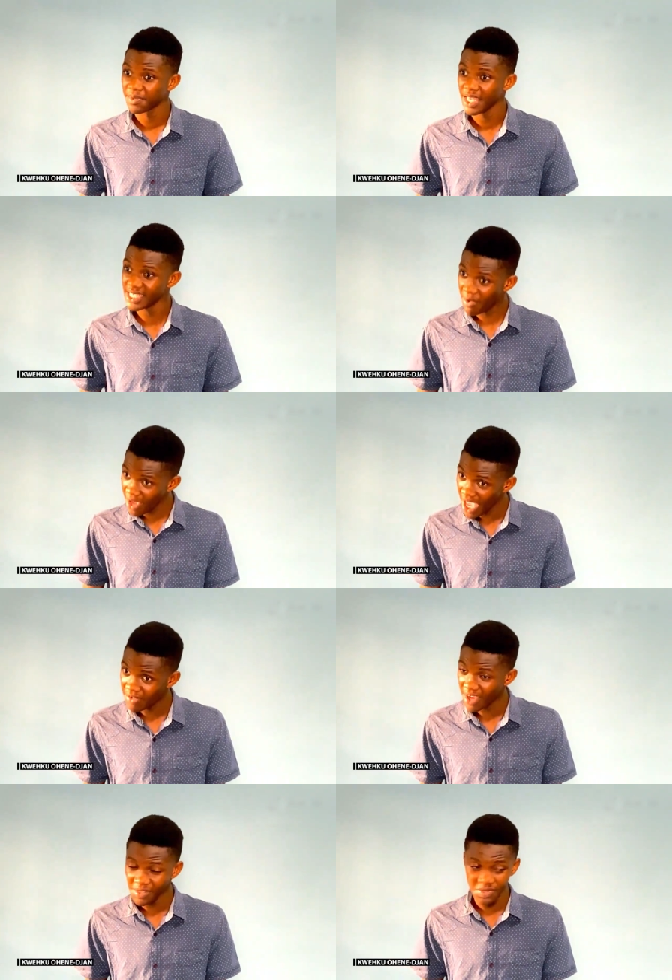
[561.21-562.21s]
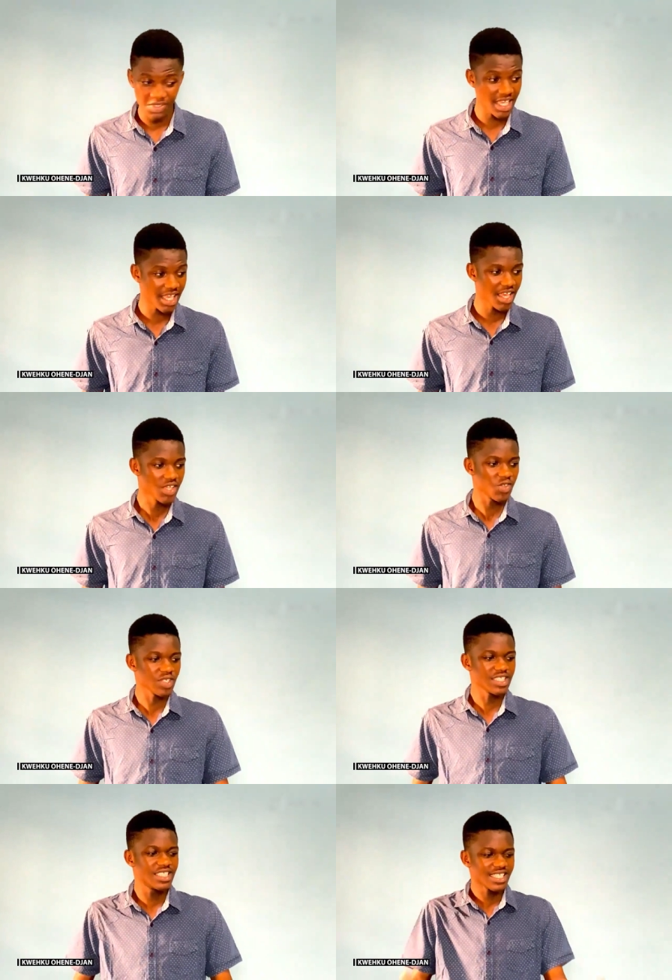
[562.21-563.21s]
Is that what you are trying to say?
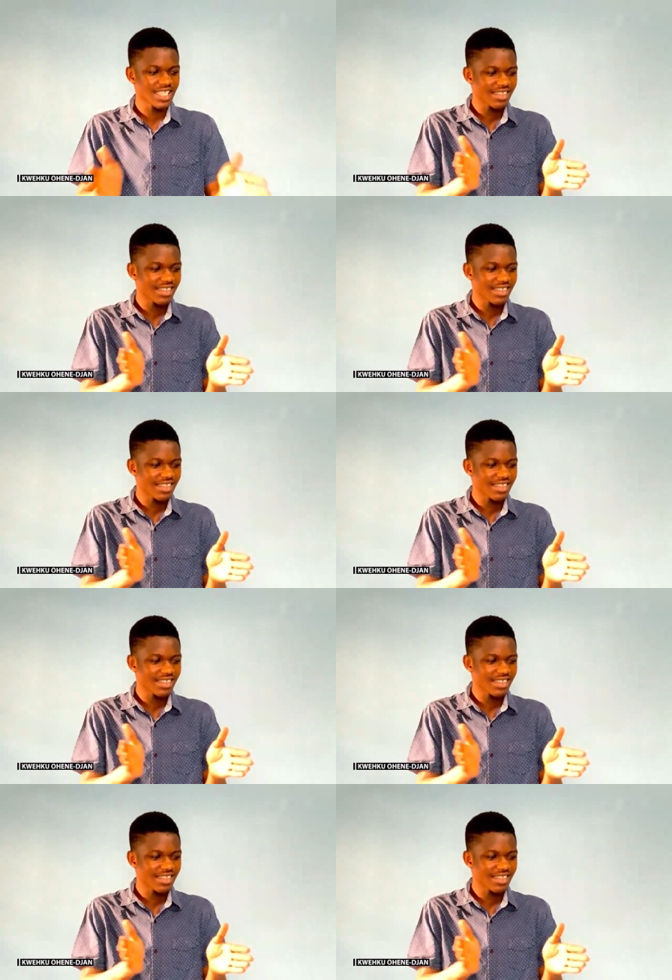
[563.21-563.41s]
So Jesus